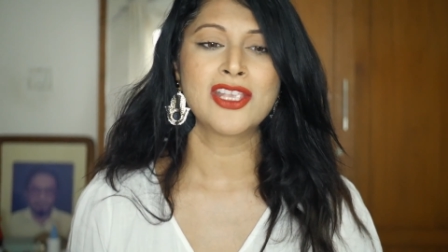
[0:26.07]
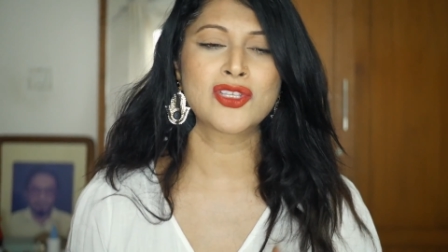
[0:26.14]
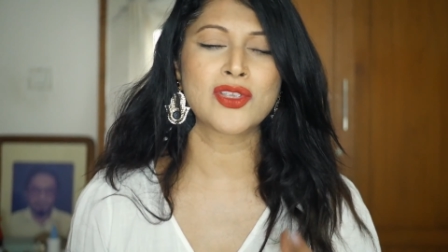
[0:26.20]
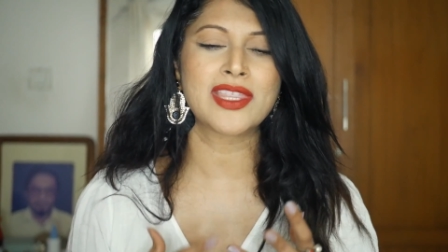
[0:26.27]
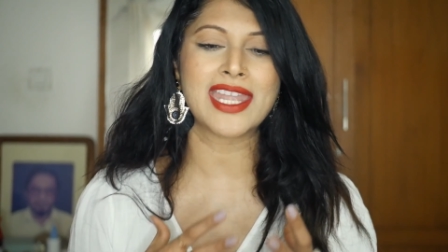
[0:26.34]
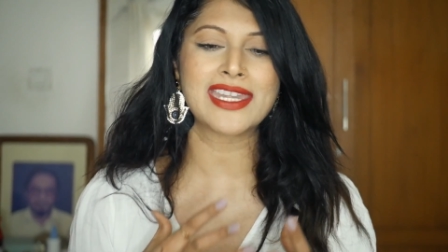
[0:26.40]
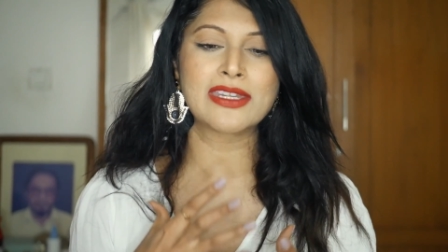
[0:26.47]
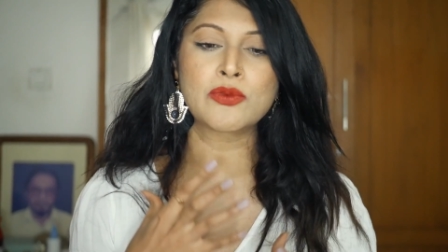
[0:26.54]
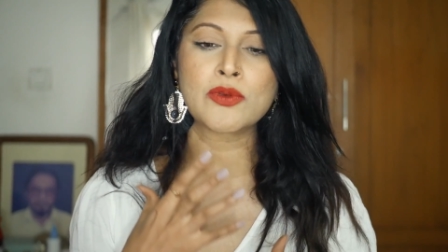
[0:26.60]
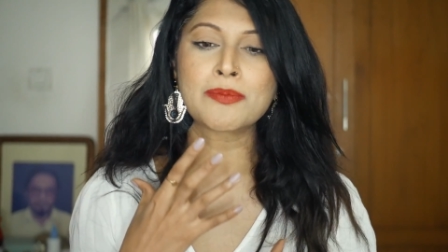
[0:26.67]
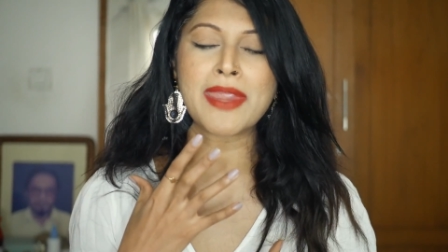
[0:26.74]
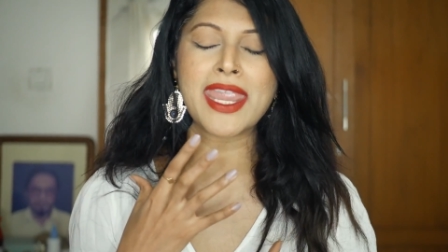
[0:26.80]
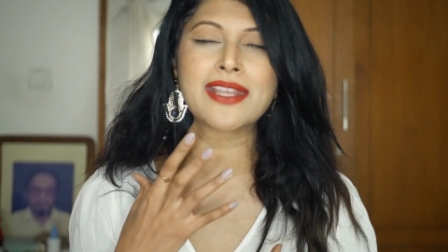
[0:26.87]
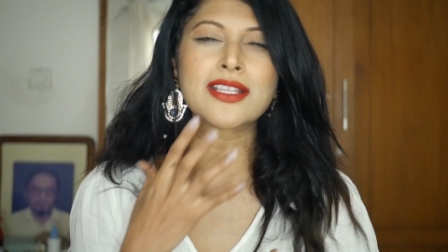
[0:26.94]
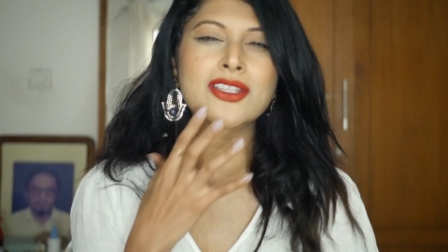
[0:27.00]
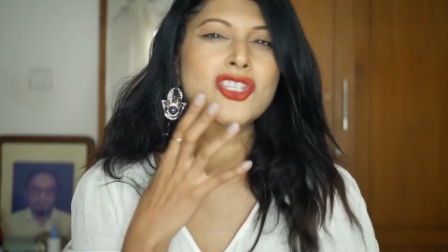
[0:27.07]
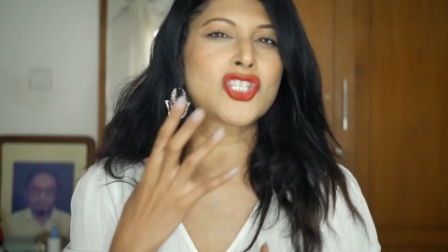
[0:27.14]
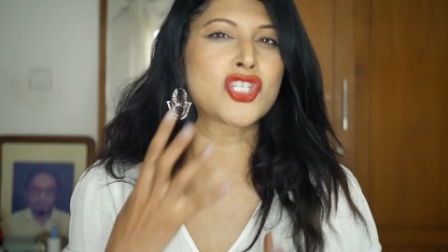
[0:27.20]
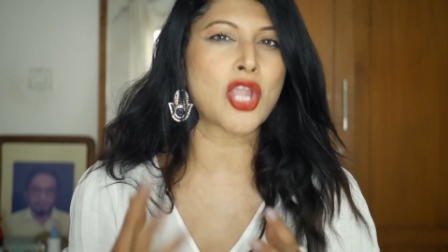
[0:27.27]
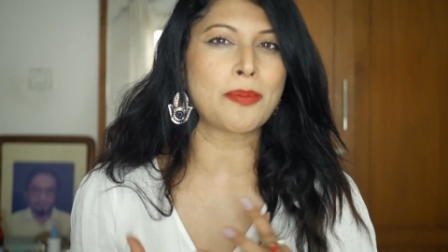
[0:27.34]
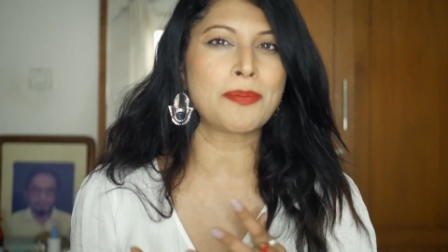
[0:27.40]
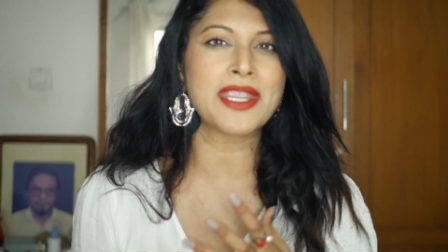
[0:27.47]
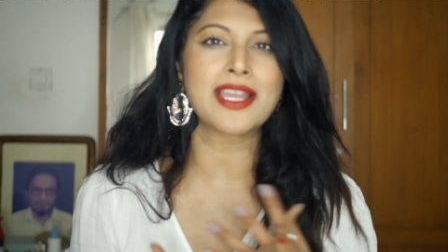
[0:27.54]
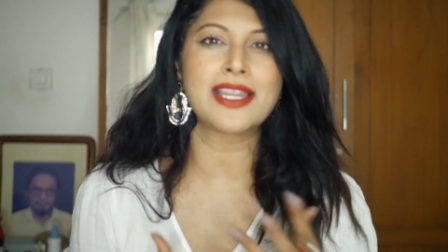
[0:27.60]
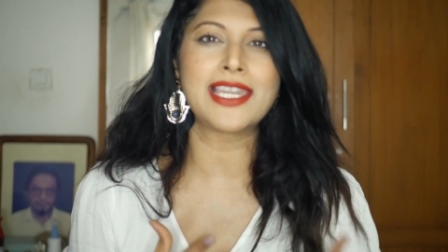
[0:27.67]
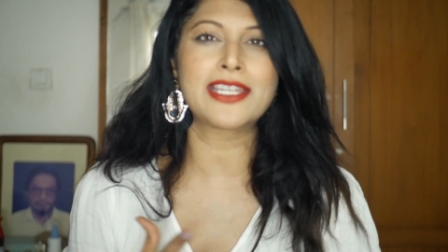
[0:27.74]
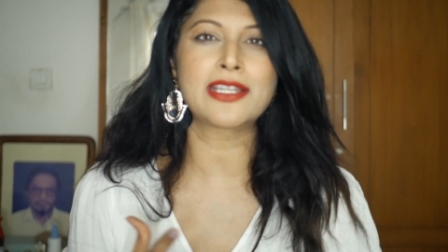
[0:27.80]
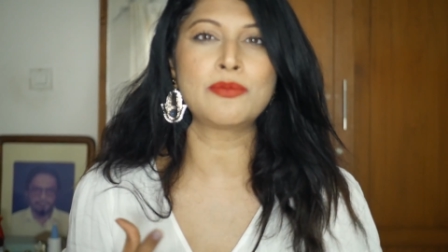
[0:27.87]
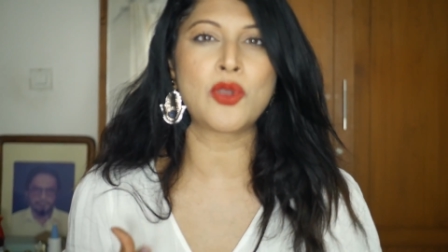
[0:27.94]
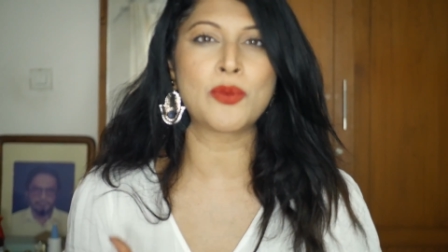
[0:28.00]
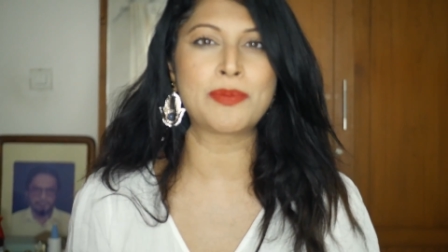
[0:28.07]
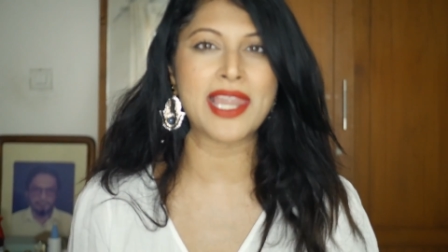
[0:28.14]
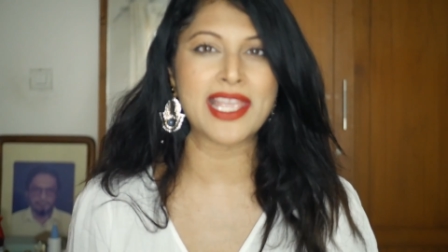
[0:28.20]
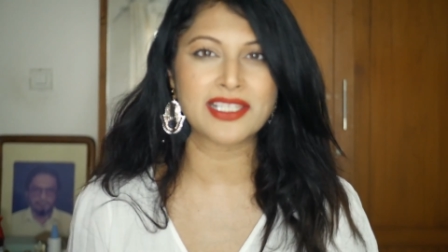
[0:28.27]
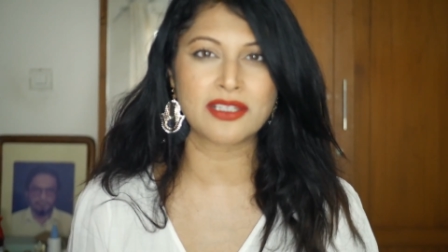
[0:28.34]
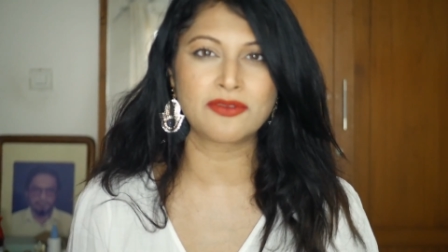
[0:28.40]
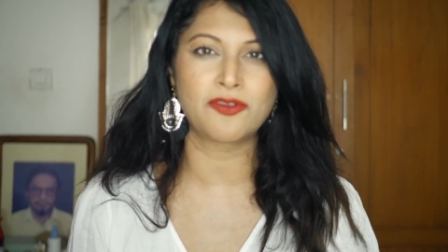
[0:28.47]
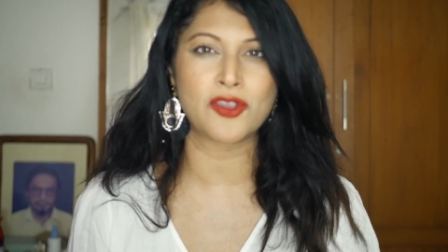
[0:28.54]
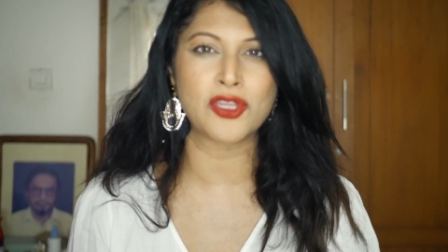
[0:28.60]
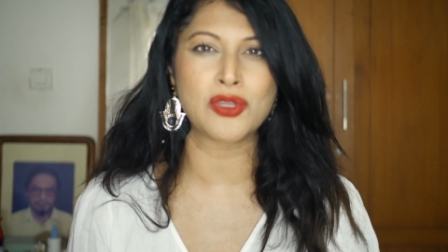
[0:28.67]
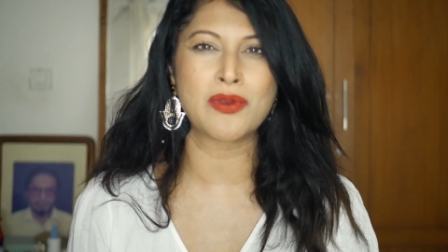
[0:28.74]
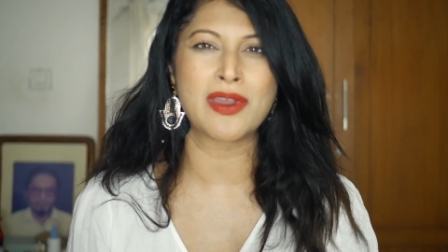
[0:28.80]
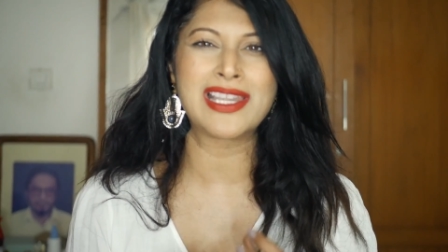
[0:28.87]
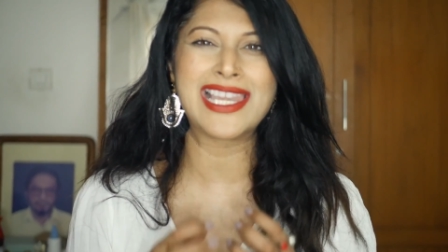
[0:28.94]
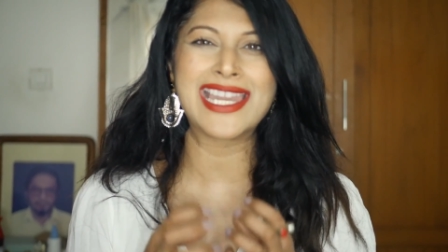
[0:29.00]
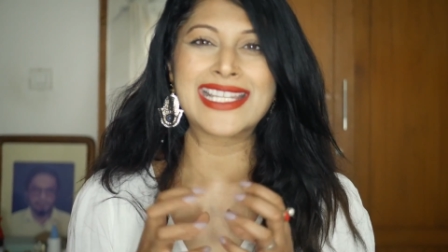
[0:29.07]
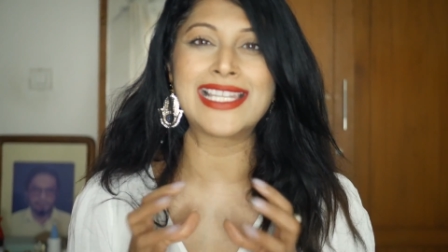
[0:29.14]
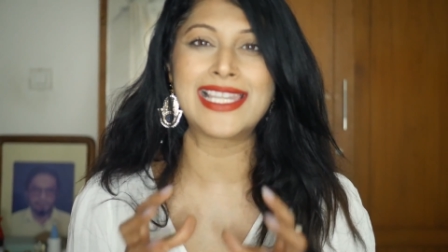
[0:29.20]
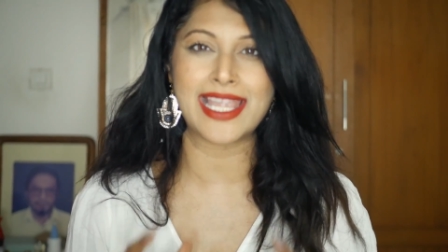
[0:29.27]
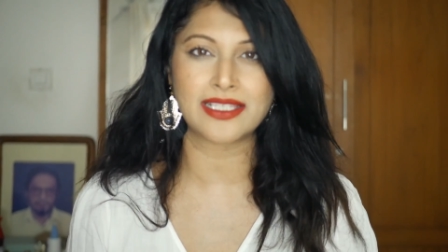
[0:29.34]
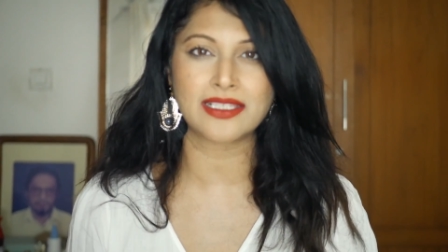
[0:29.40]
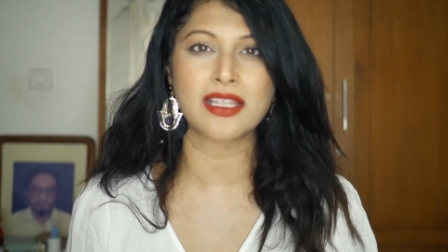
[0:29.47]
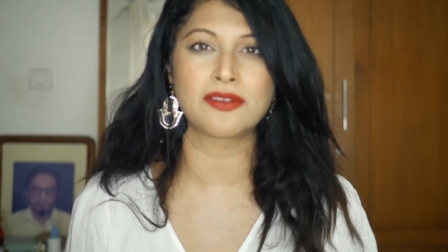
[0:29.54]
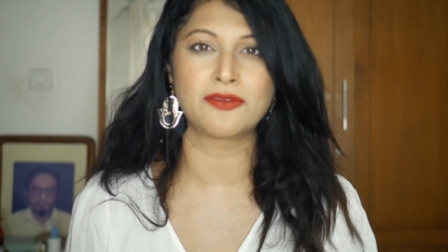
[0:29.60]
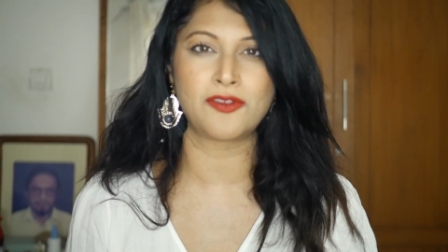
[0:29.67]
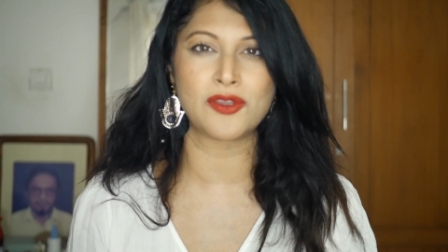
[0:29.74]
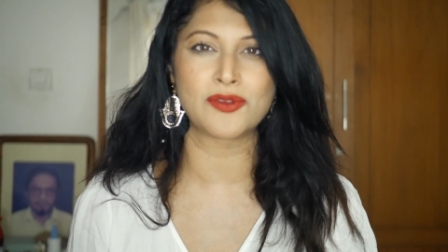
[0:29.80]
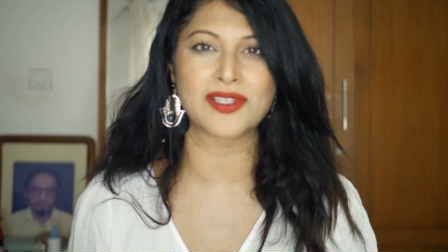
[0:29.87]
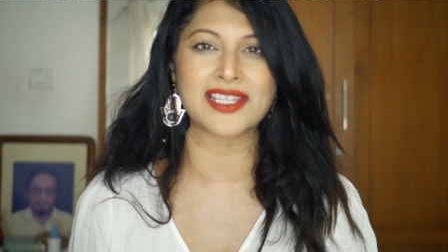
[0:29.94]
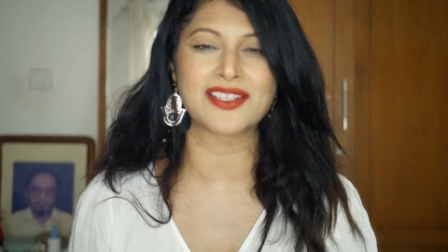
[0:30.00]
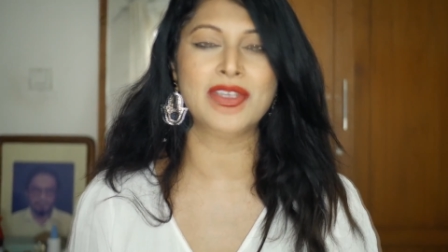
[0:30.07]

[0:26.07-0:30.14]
so that it would make shopping a little more pleasant for you, a little less confusing.